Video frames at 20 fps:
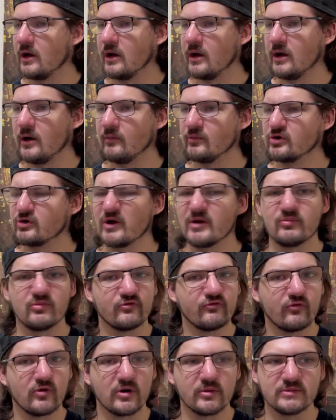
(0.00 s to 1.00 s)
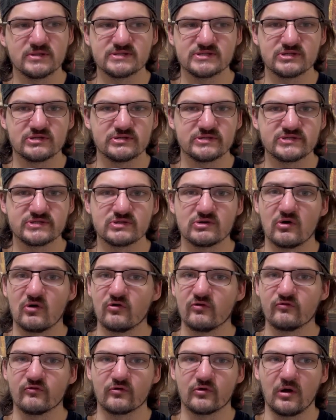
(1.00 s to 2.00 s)
Um, great performances
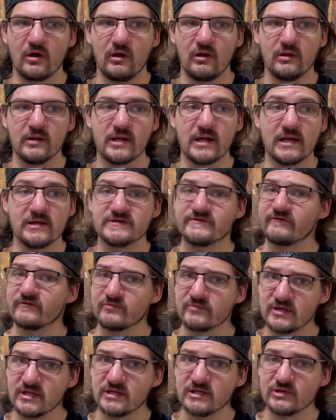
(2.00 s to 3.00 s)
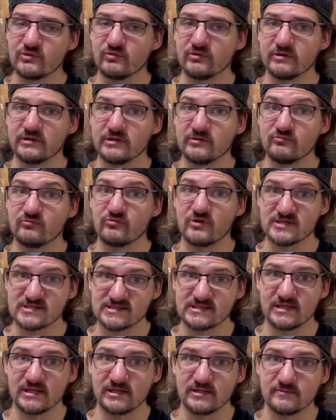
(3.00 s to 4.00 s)
overall, and for me, it really
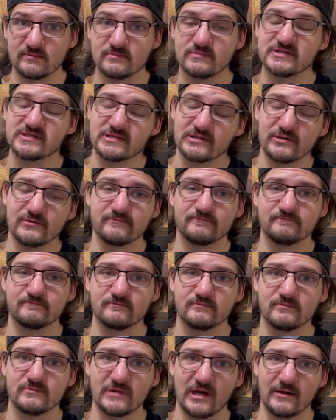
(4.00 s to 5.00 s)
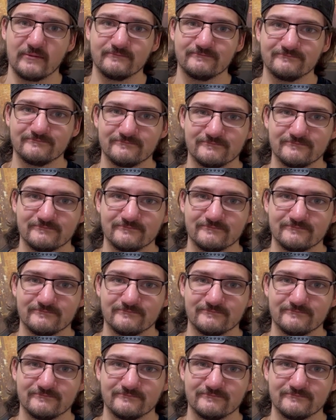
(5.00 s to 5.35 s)
resonated. So yeah.